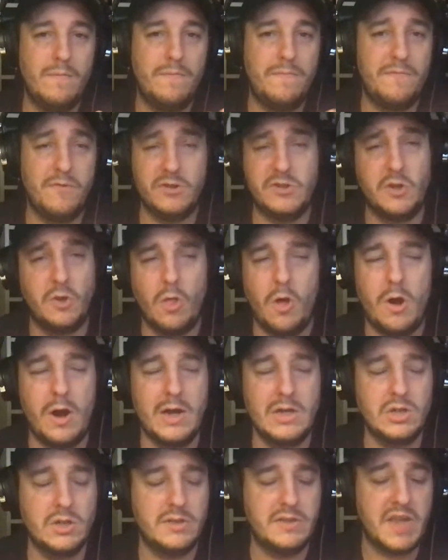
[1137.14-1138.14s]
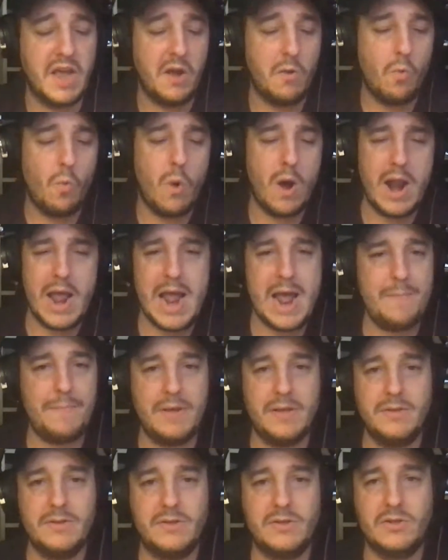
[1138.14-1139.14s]
For so long, I should say. What
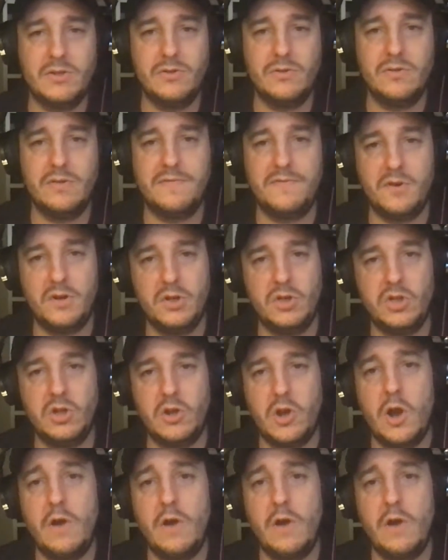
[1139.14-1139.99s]
happens to the footage that you've